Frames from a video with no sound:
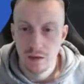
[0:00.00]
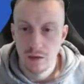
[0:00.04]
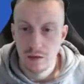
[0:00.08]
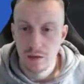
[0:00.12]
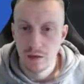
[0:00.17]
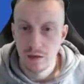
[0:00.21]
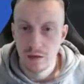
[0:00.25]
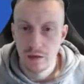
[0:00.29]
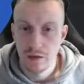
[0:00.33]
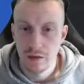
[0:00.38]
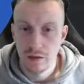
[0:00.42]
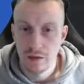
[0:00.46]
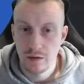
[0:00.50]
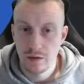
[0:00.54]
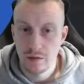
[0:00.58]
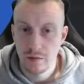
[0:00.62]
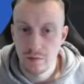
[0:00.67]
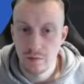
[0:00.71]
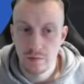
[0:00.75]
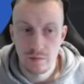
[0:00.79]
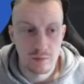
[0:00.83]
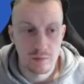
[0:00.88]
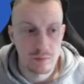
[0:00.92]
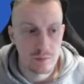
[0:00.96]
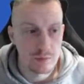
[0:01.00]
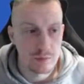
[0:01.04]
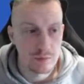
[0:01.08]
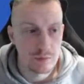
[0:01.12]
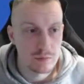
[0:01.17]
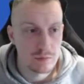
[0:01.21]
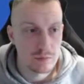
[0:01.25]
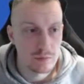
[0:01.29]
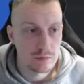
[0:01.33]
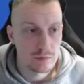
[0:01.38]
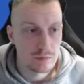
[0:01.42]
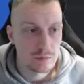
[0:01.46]
What
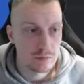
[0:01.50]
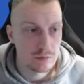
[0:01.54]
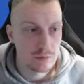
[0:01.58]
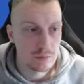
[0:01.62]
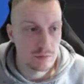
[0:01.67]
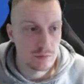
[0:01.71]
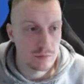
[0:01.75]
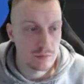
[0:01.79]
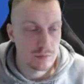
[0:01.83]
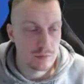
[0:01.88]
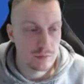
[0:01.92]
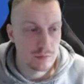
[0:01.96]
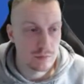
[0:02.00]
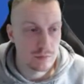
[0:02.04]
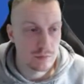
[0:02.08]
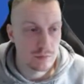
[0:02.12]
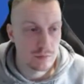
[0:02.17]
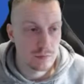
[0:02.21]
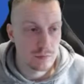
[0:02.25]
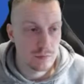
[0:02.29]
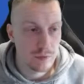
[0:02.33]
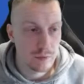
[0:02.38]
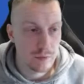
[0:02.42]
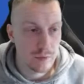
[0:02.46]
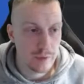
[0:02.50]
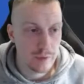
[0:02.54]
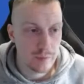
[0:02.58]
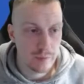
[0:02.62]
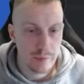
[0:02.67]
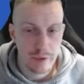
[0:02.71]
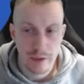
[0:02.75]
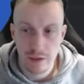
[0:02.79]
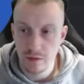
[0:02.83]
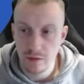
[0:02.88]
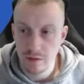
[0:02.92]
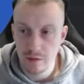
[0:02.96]
about
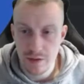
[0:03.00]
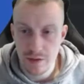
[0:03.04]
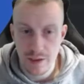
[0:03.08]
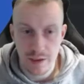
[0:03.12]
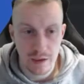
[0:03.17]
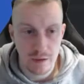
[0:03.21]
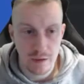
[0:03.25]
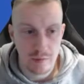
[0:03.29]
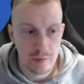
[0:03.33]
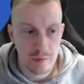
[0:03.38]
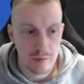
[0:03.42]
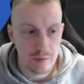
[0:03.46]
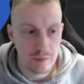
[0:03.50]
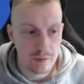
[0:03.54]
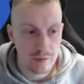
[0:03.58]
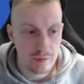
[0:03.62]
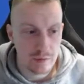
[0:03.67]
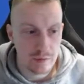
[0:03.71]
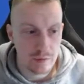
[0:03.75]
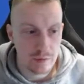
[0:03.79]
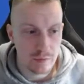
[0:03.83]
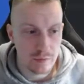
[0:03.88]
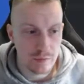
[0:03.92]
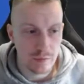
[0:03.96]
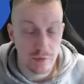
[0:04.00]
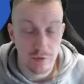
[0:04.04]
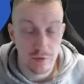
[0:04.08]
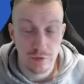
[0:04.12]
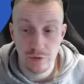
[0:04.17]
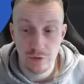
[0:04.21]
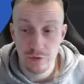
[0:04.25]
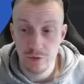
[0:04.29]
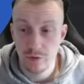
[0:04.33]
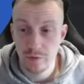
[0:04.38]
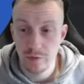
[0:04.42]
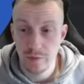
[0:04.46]
medical team? We've got
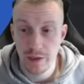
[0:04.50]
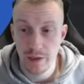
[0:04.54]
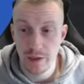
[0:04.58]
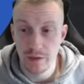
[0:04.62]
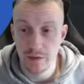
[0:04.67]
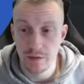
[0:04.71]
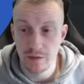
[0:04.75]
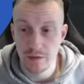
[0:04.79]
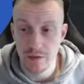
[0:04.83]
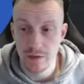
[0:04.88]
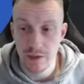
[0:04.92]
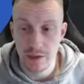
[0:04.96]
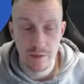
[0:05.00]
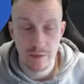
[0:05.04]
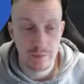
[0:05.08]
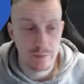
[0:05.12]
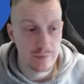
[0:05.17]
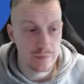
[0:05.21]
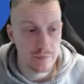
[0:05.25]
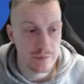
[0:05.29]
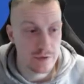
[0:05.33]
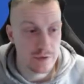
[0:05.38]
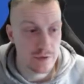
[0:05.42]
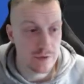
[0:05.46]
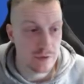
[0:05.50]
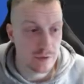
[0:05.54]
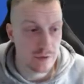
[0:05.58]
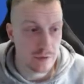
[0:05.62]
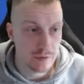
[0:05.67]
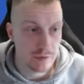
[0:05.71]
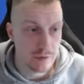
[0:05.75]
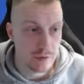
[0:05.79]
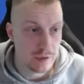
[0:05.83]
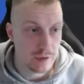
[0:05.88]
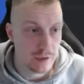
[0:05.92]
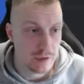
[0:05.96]
no medical team, so I'm
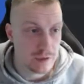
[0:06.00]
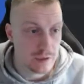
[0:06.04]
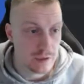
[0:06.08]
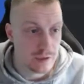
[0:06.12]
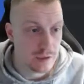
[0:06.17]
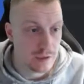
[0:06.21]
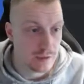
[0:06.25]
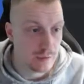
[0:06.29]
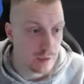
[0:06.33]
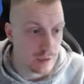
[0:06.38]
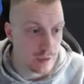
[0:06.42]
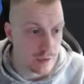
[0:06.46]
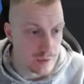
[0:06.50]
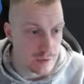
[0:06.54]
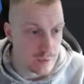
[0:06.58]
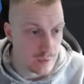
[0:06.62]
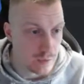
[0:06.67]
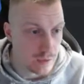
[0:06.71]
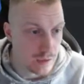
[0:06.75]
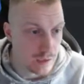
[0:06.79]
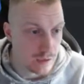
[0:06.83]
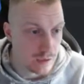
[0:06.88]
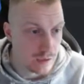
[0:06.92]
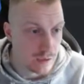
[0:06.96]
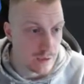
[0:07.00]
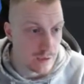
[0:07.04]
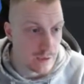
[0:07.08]
going to need to deal with that as well.